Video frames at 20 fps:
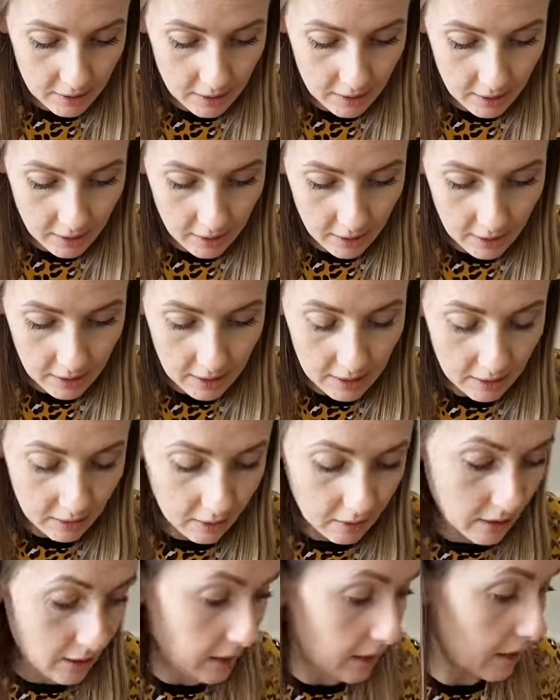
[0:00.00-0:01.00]
and then I'm
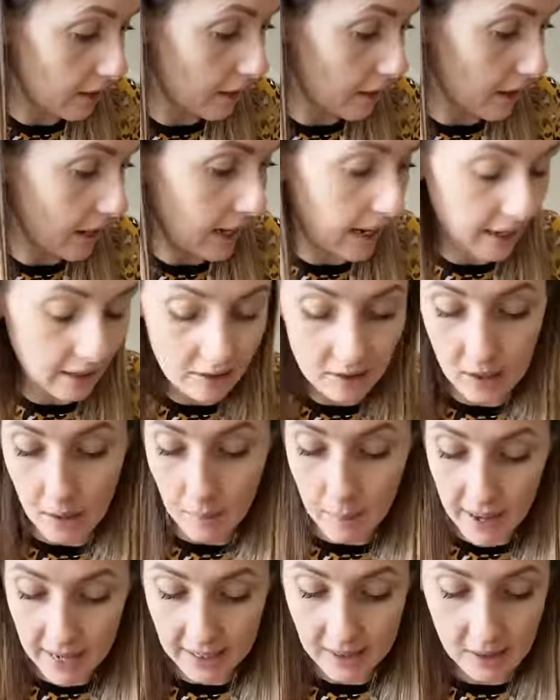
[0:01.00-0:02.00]
going to add the
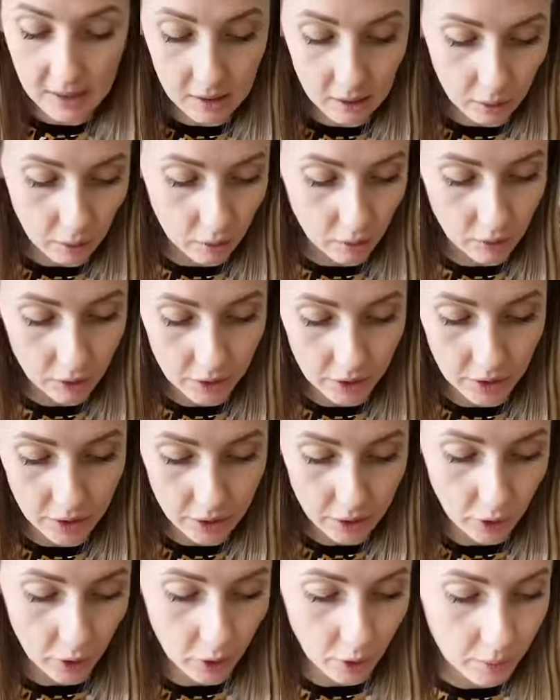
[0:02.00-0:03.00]
best onto the
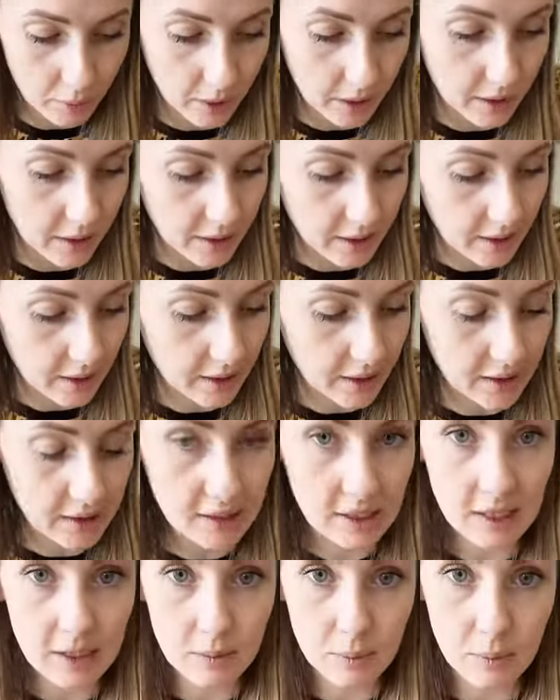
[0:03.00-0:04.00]
top. So
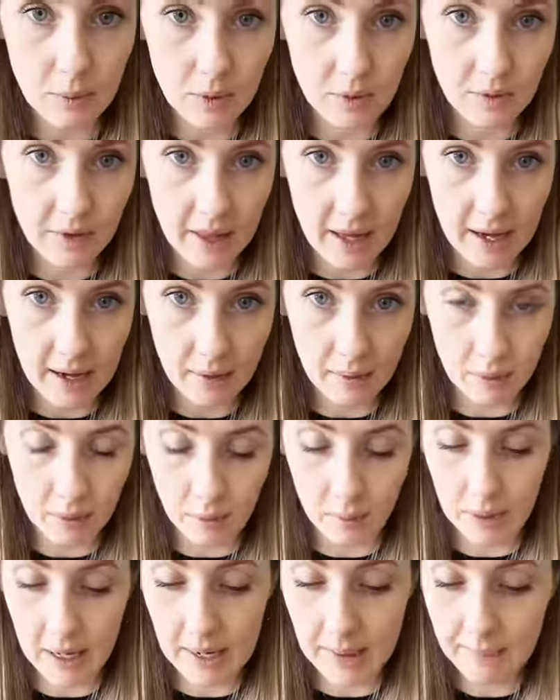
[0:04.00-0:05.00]
let's move that out of the
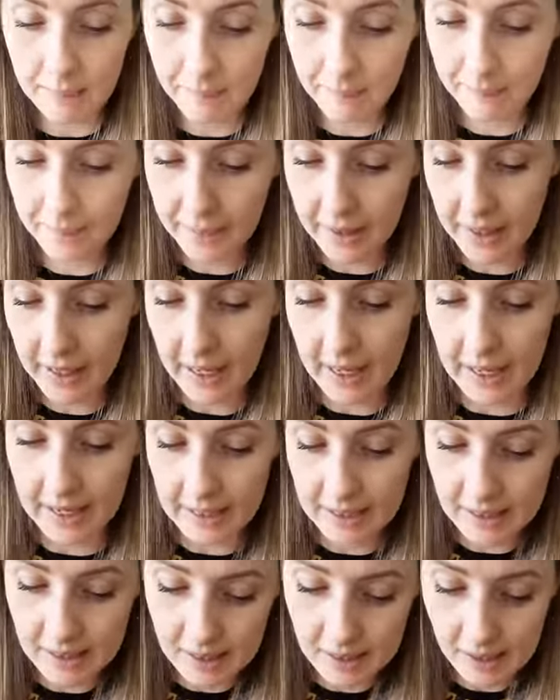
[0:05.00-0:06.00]
way. Okay,
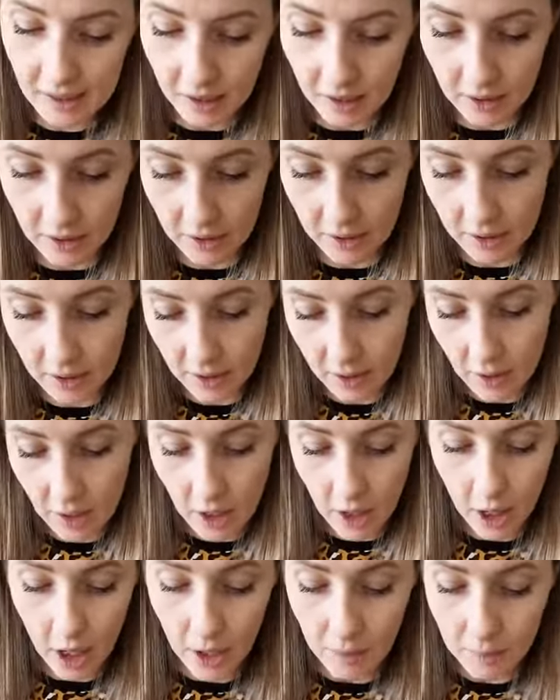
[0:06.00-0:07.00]
so
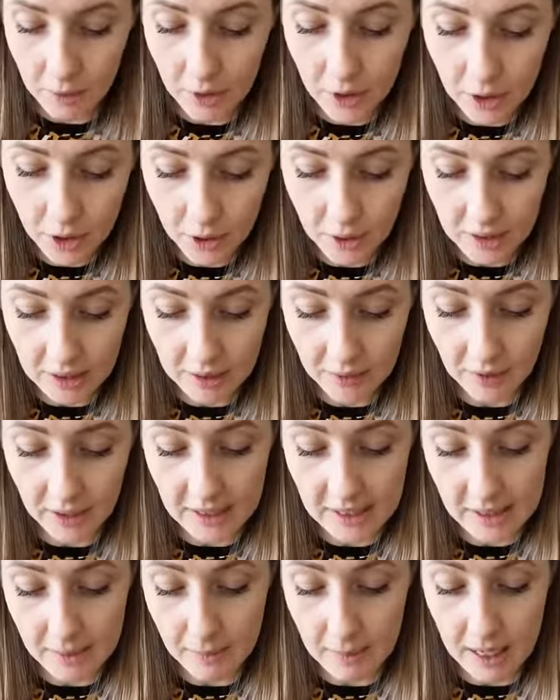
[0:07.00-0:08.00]
I'm going to do this
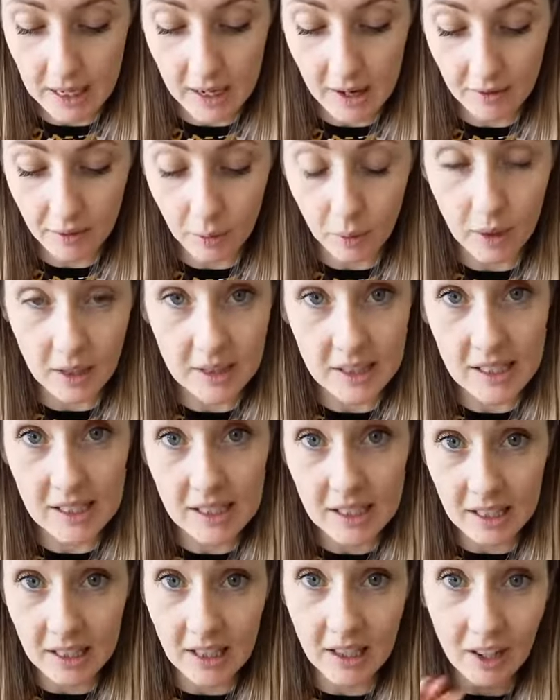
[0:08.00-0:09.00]
facing me, otherwise it's
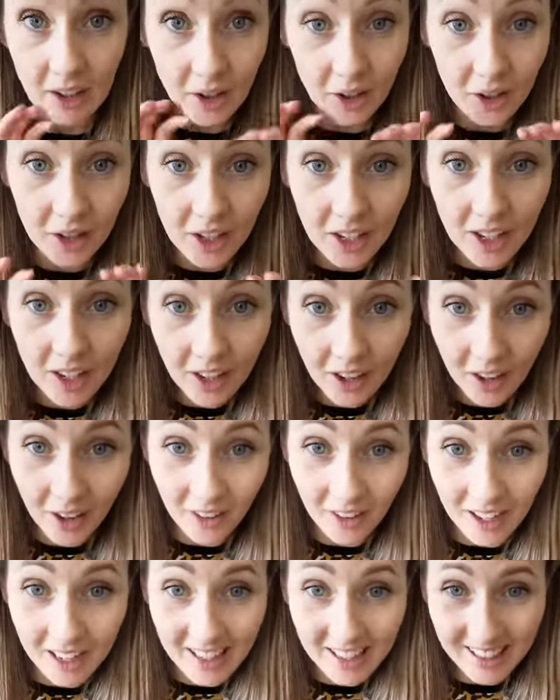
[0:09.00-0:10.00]
going to look
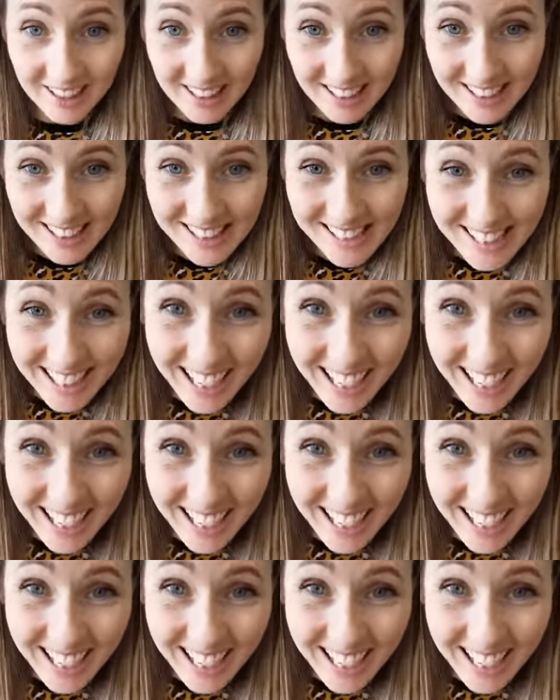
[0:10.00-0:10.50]
horrendous.